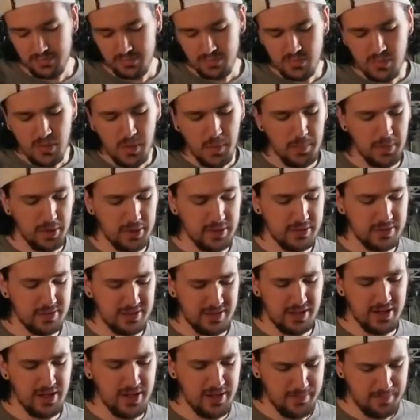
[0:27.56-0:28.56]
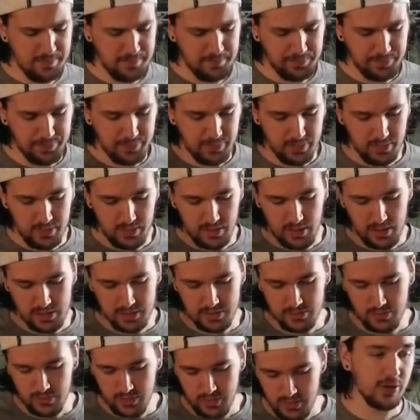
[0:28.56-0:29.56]
But today, I
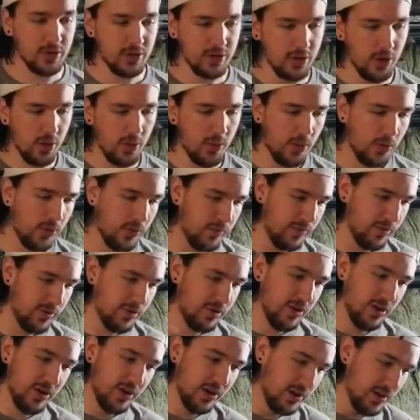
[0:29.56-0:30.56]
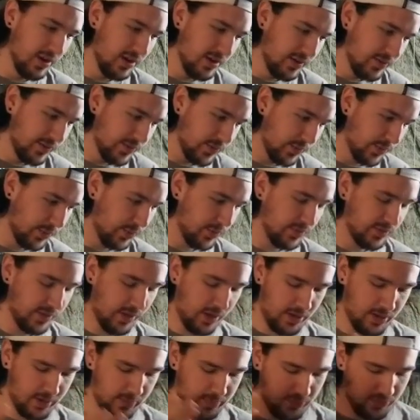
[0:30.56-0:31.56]
just want to go over some new
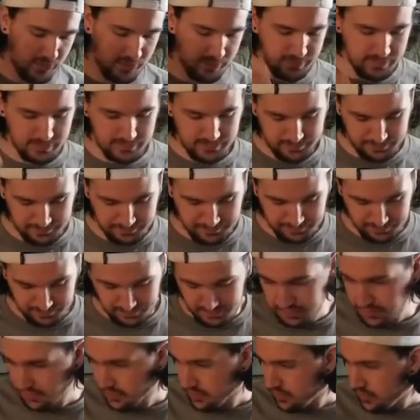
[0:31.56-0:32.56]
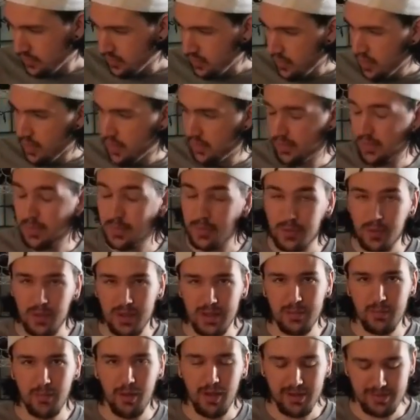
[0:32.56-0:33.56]
setups, some new
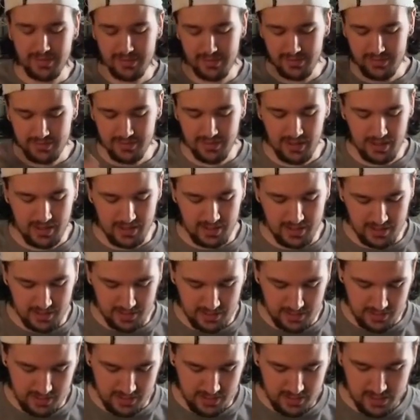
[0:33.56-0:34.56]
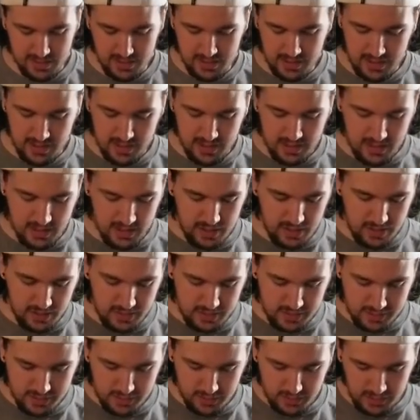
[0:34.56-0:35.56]
egg boxes, and
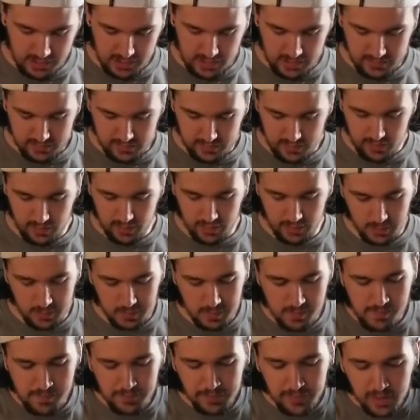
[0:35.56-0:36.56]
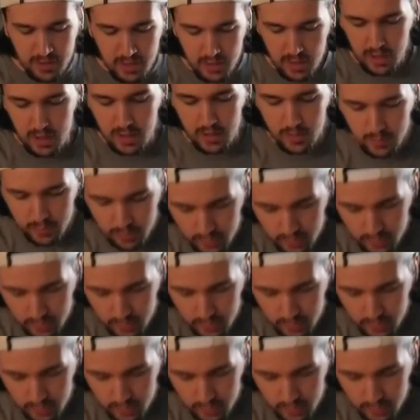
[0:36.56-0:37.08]
show you guys her real